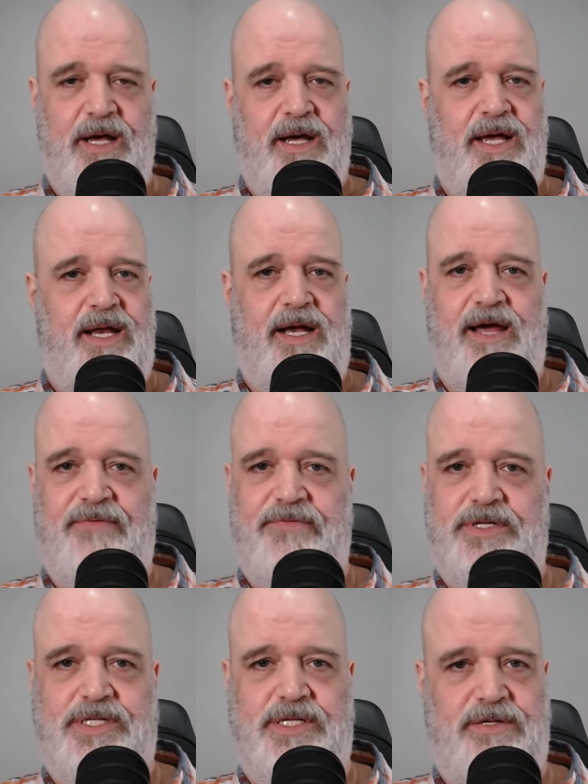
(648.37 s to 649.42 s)
in an
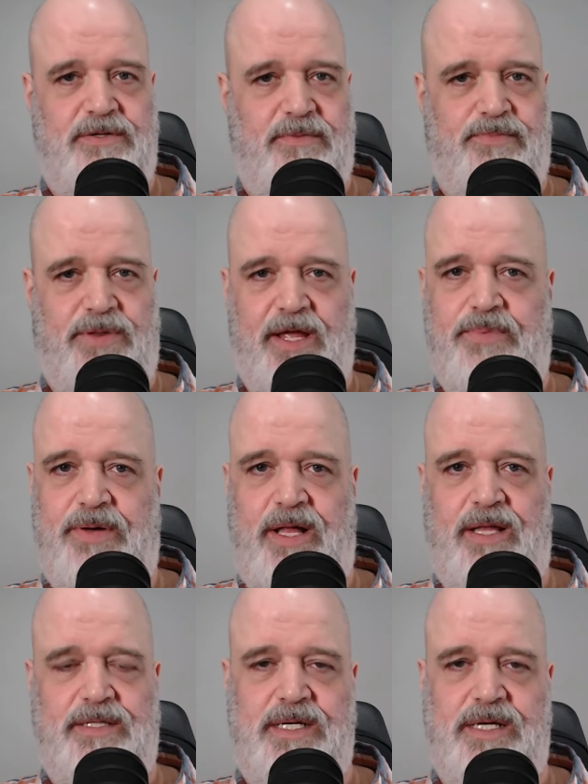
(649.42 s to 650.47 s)
effort to play
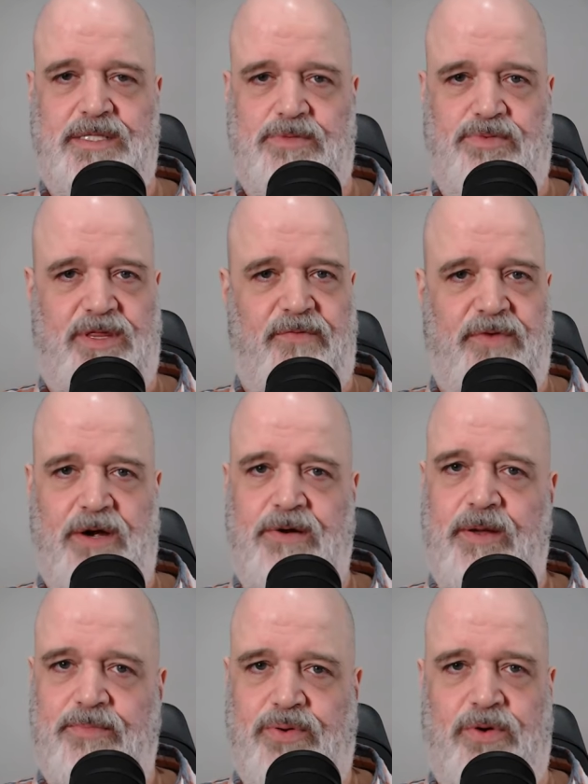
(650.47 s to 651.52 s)
politics with the very
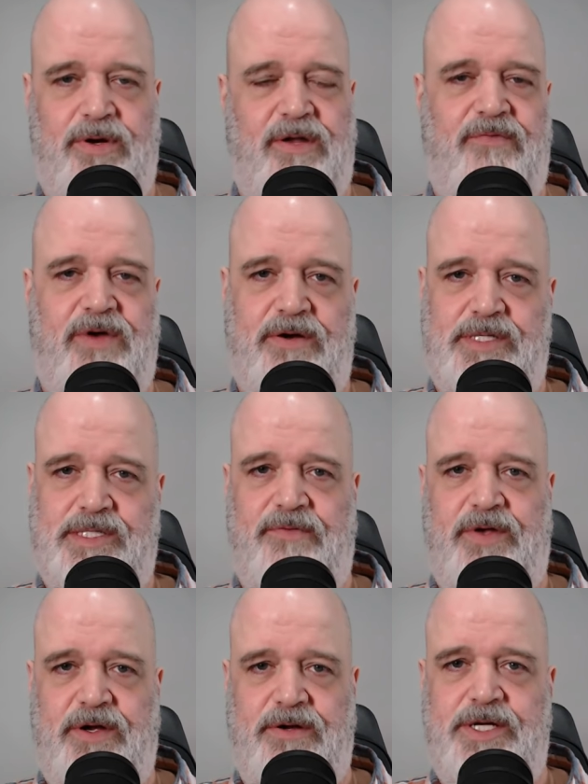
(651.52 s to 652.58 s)
important and very
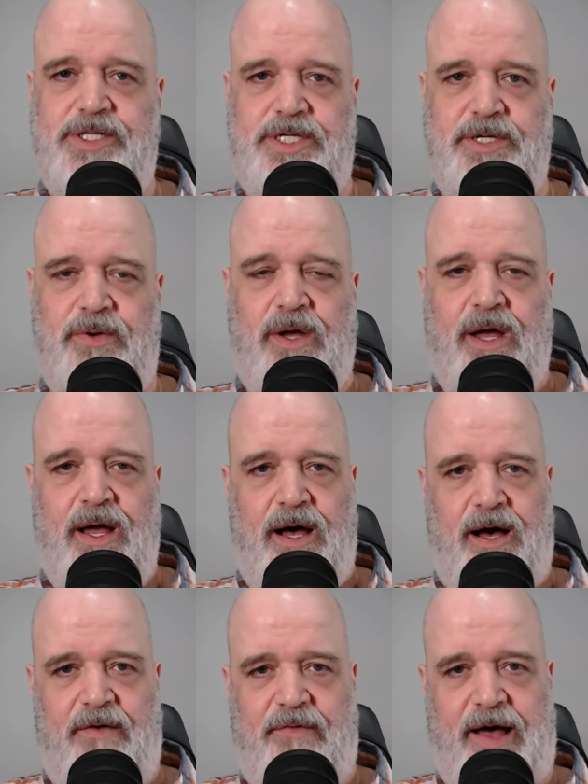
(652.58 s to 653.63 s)
severe issue
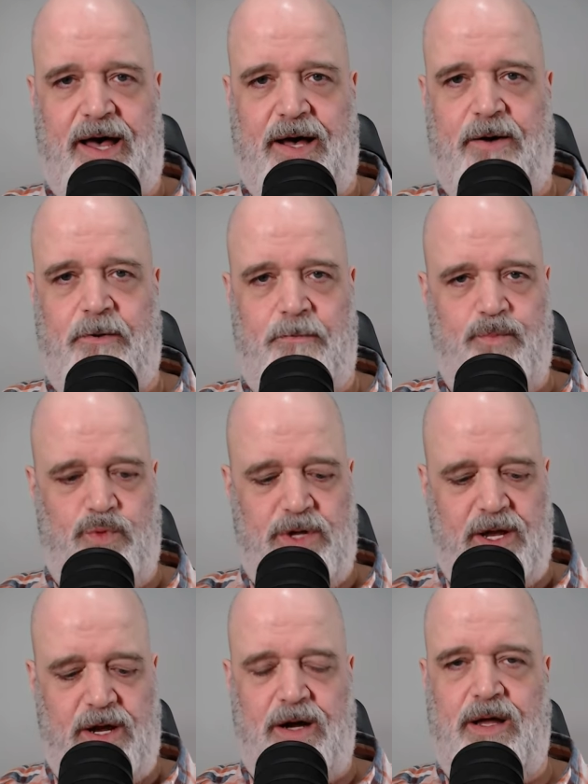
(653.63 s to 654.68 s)
of how we
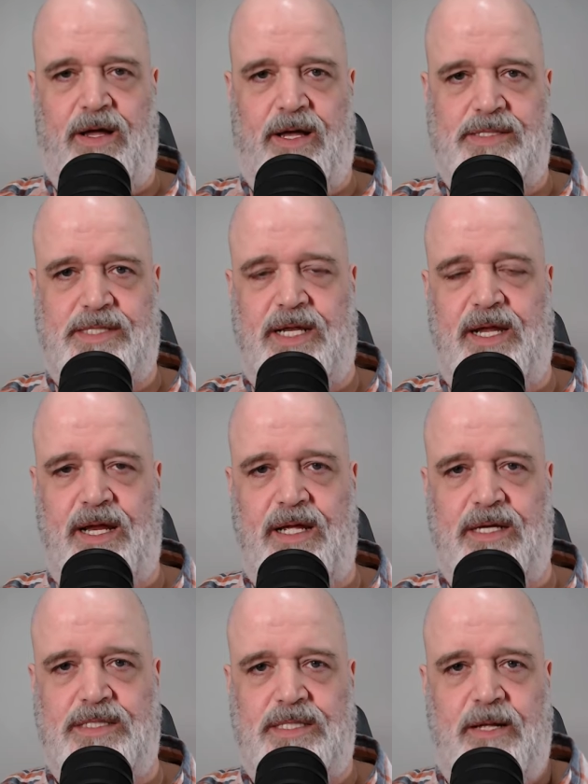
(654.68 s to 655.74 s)
are, as
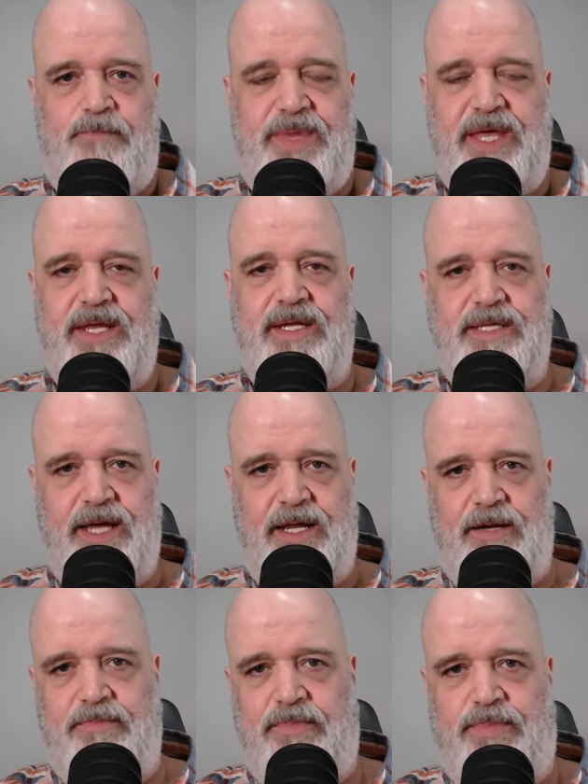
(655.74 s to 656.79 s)
Canadians,
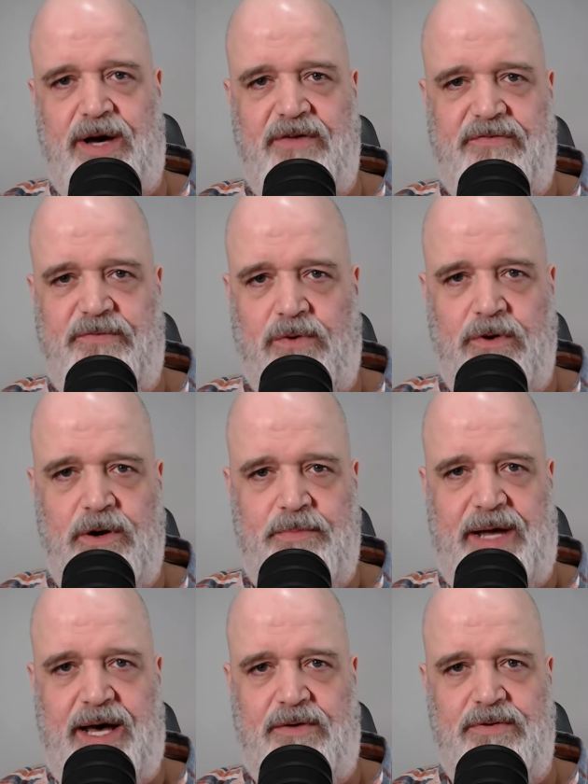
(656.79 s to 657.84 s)
inundated by foreign
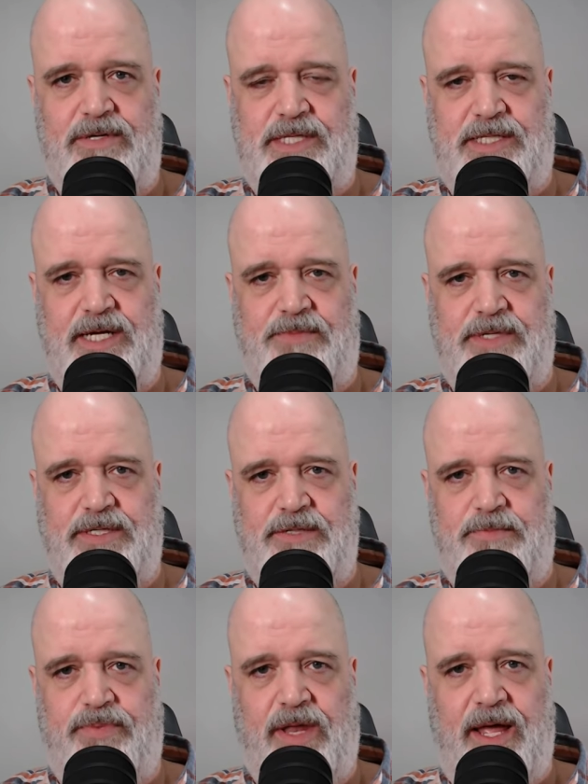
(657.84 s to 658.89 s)
powers attempting to
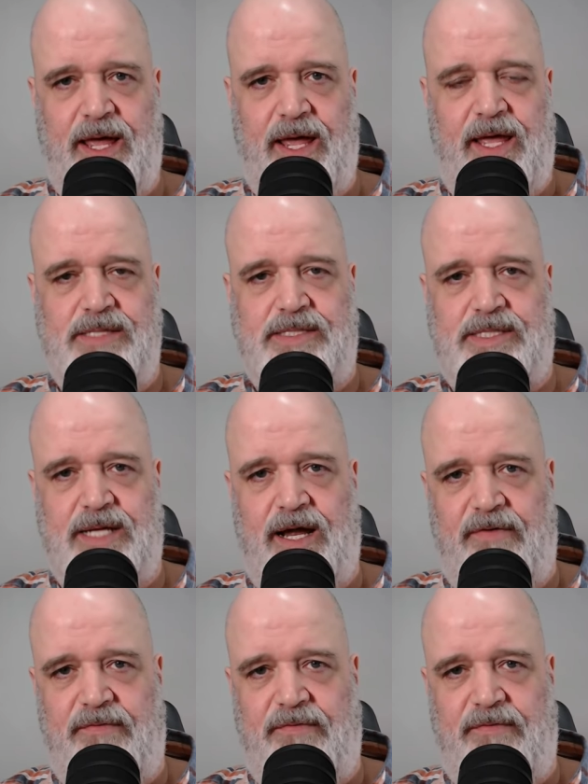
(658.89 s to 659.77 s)
play inside of